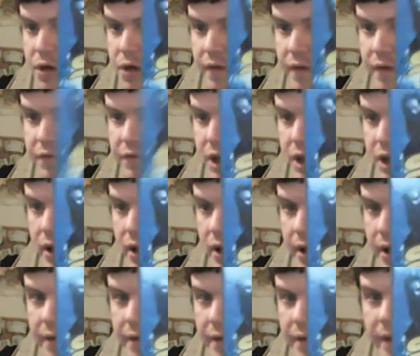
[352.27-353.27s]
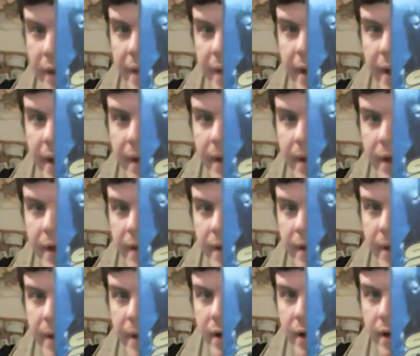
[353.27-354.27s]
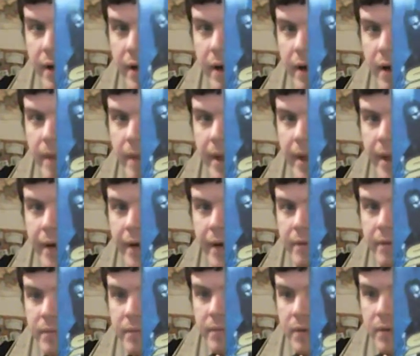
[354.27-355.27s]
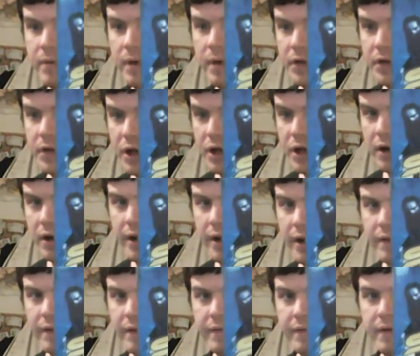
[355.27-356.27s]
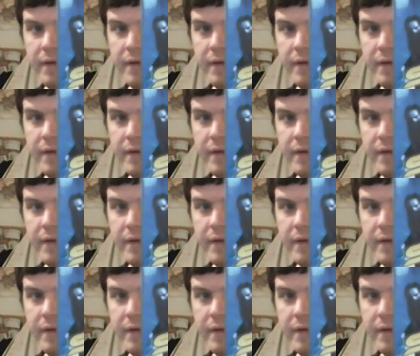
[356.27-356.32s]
of Chun-Li and stuff like that. It could have been done a lot better. Chun-Li's